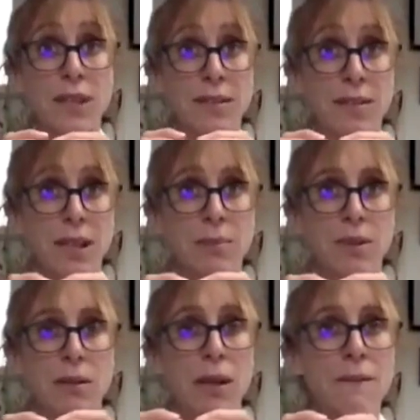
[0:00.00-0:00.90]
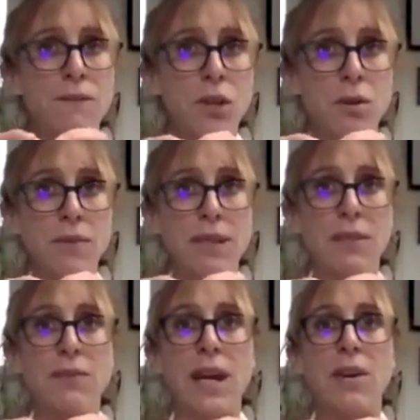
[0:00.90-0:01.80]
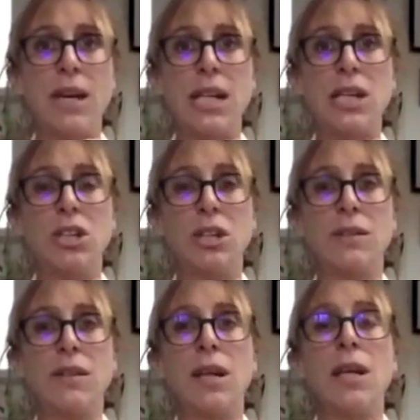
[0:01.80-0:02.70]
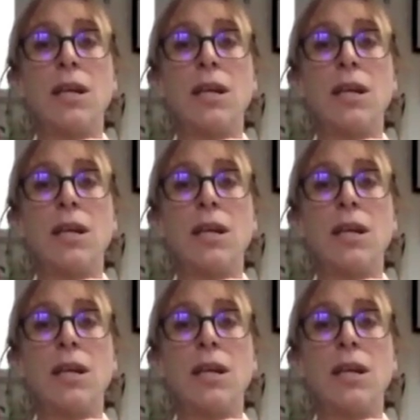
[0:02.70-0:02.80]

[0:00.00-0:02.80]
of these SNPs, only a few of these variations